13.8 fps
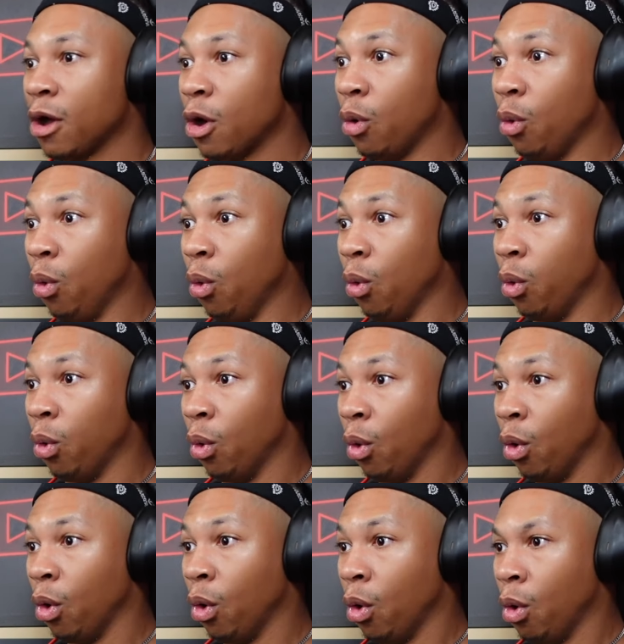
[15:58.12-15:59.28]
Ooh!
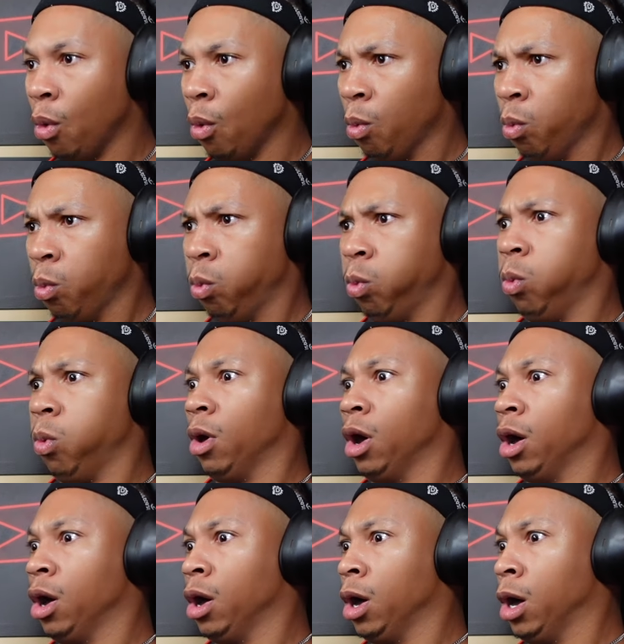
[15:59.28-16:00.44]

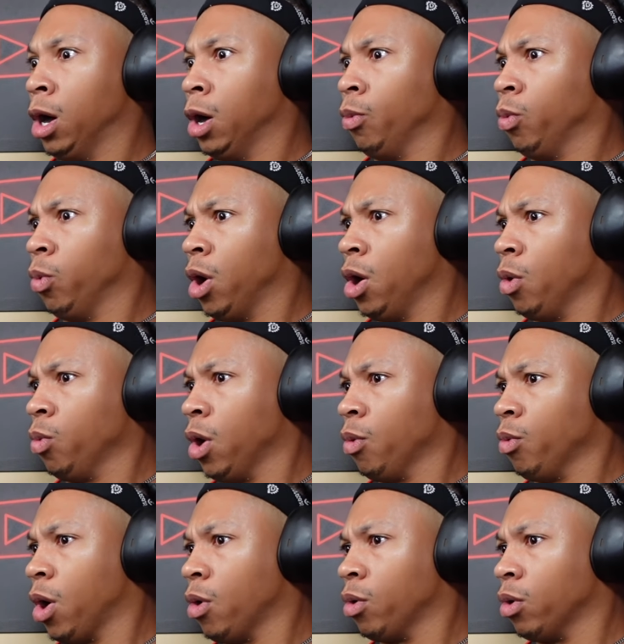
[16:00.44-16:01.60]
Whoa, whoa, whoa,
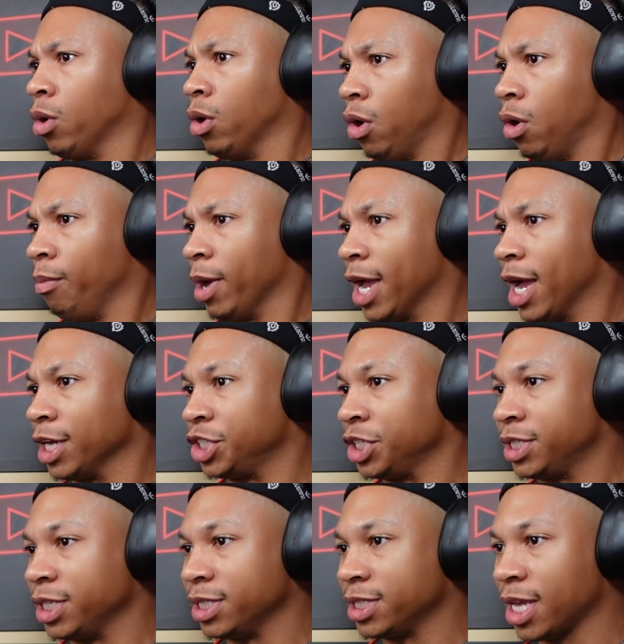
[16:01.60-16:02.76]
whoa. Oh my gosh, she
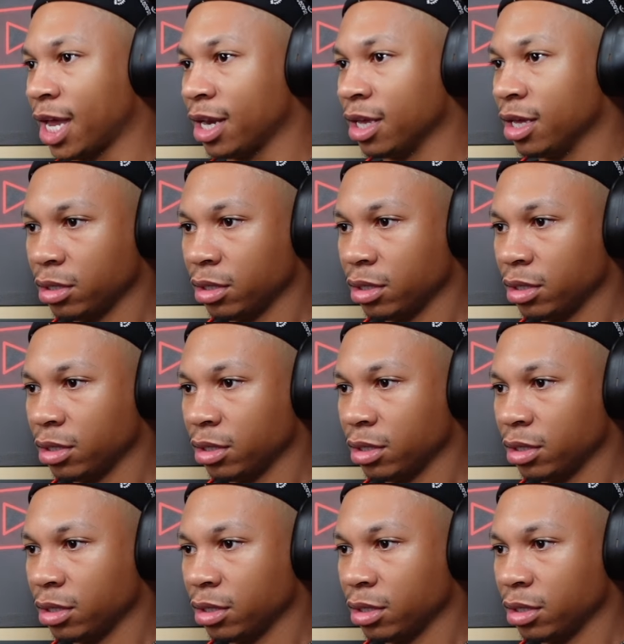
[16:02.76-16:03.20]
sees that.